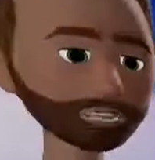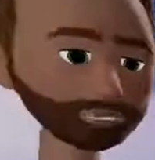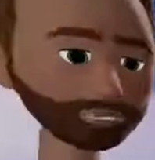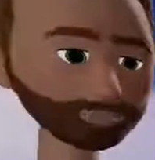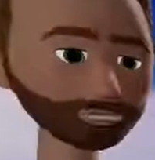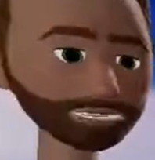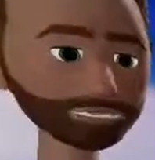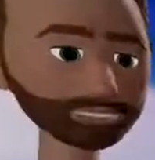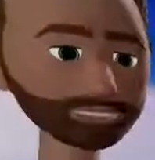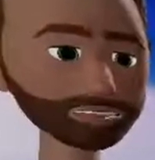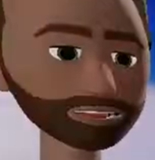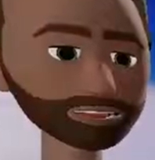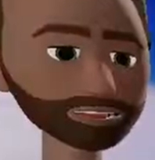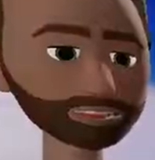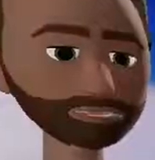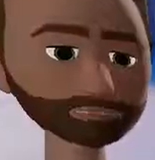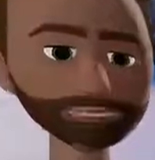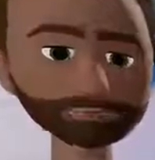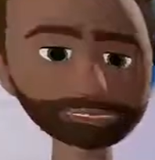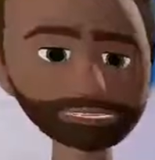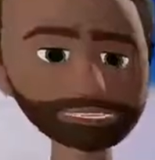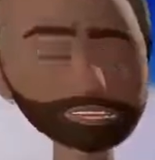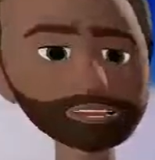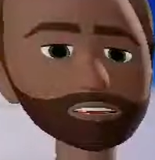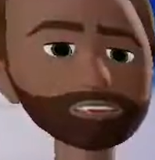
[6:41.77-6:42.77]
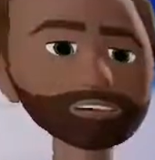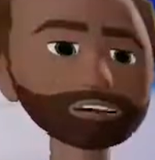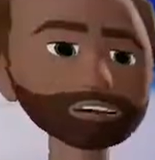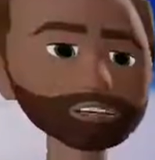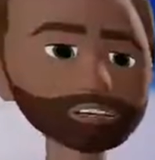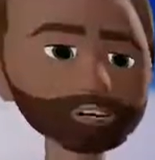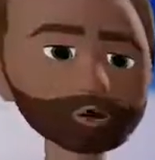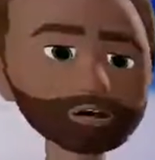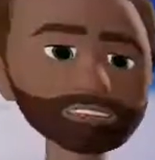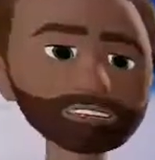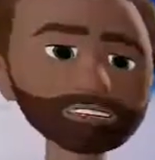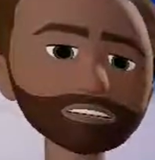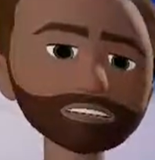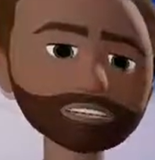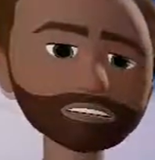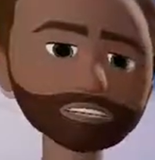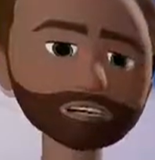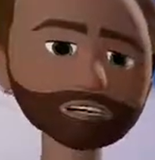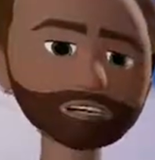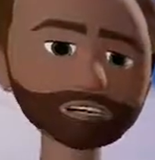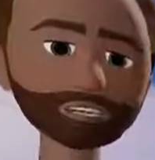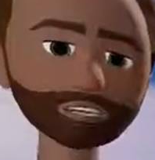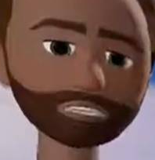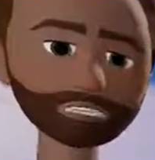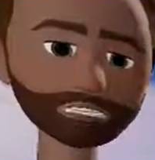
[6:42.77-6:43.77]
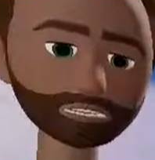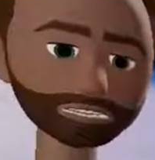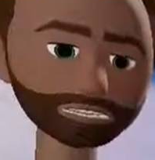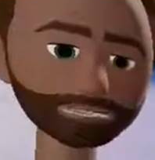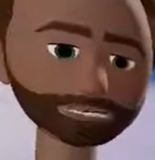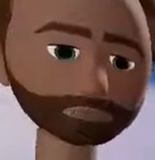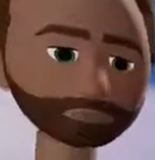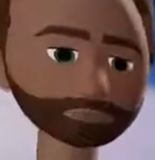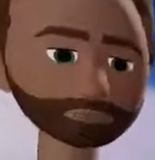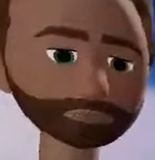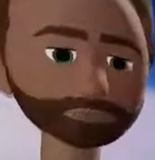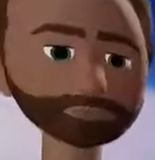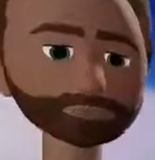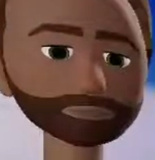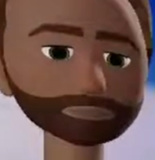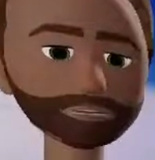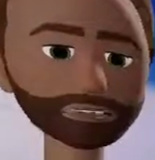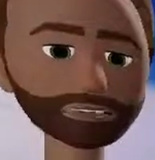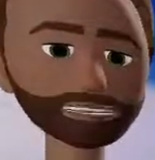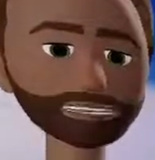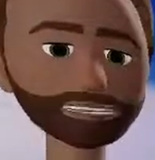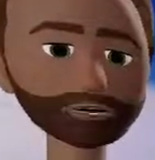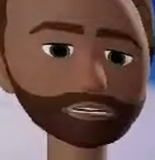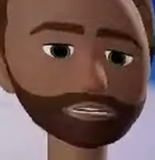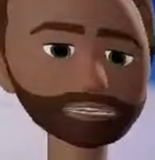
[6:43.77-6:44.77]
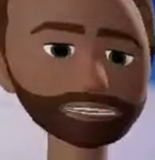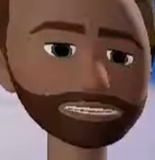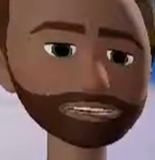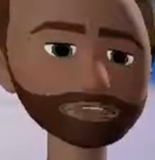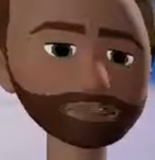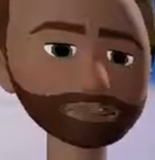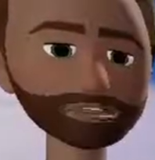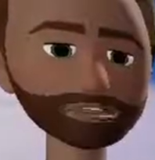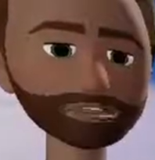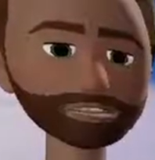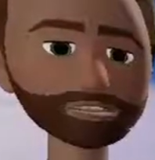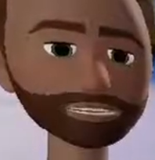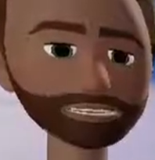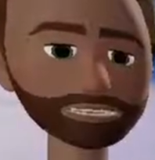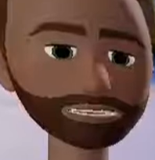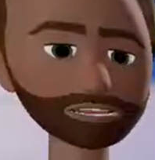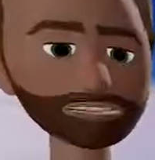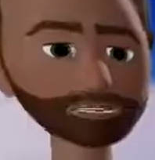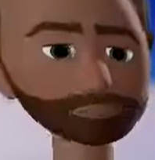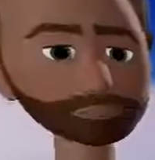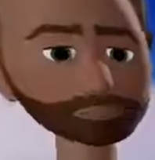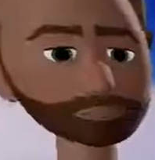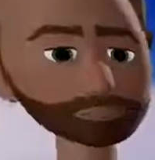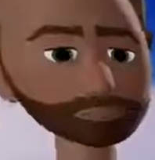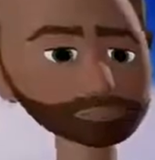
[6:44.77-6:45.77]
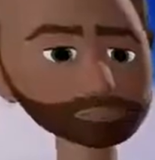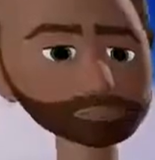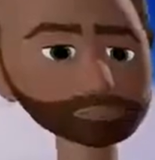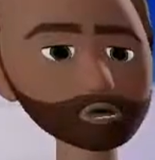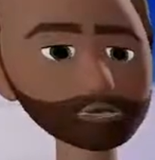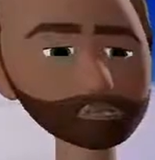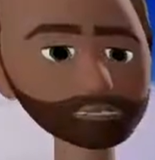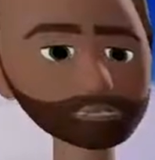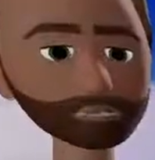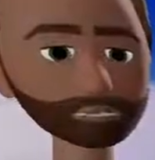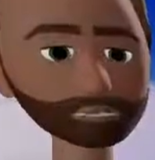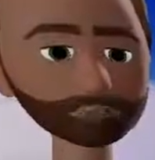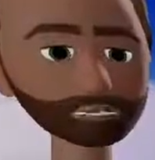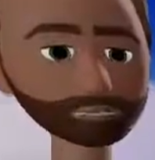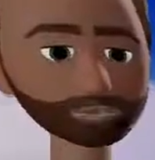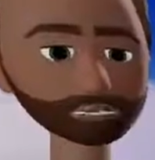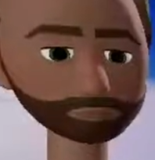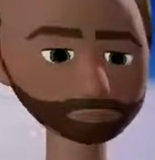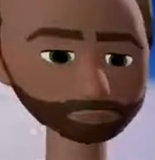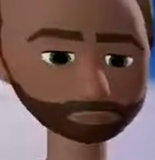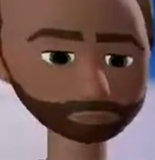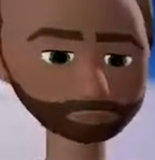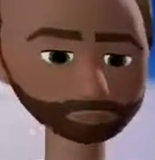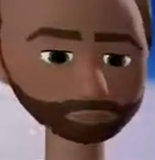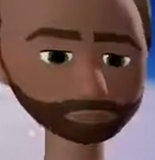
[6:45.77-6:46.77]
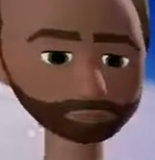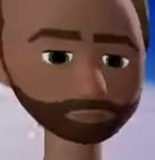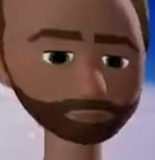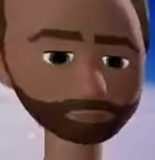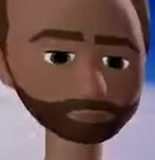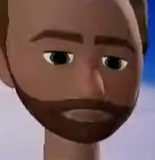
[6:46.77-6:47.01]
in the atmosphere. See if we can draw some conclusions based on our understandings from that.